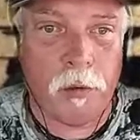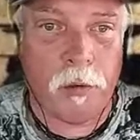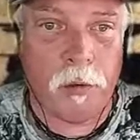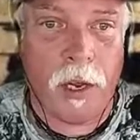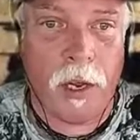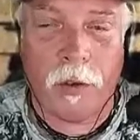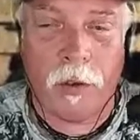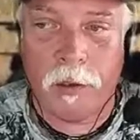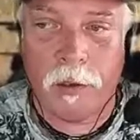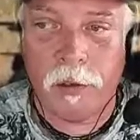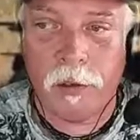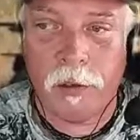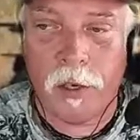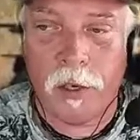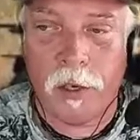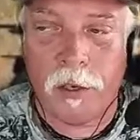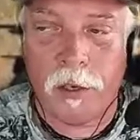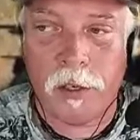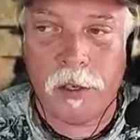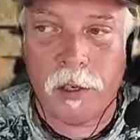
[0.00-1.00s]
They're not Vital
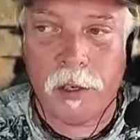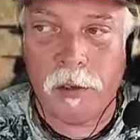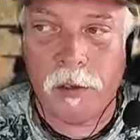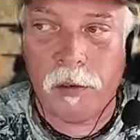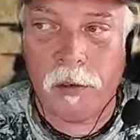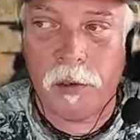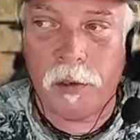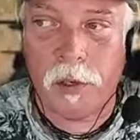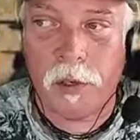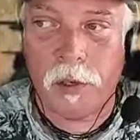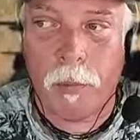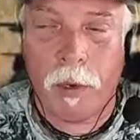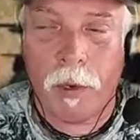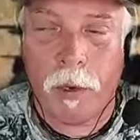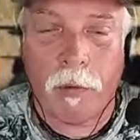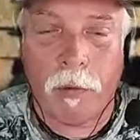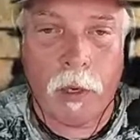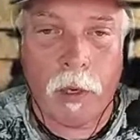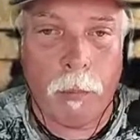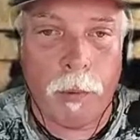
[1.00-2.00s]
Statistics. They're just a
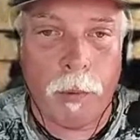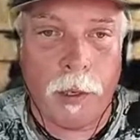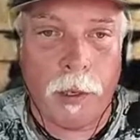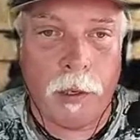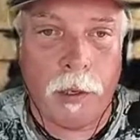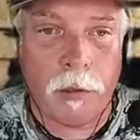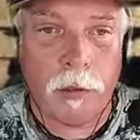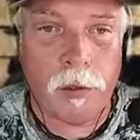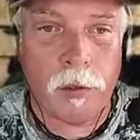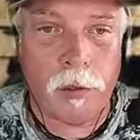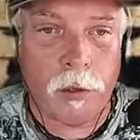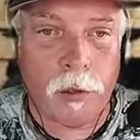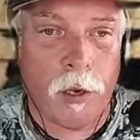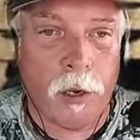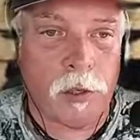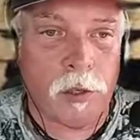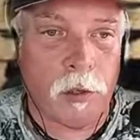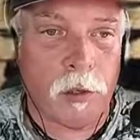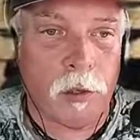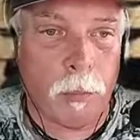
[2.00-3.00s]
private company, and it's going to
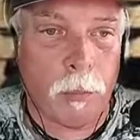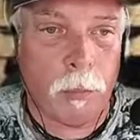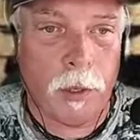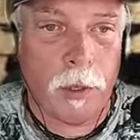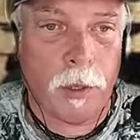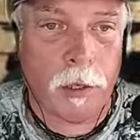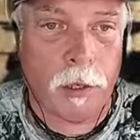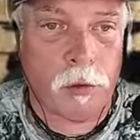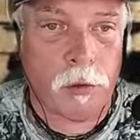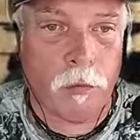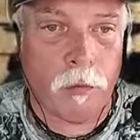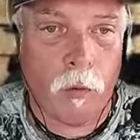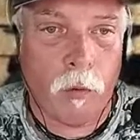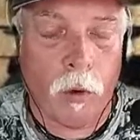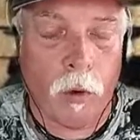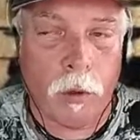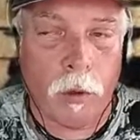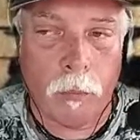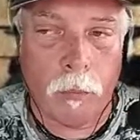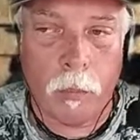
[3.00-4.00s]
cost a little bit extra
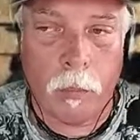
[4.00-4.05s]
for it.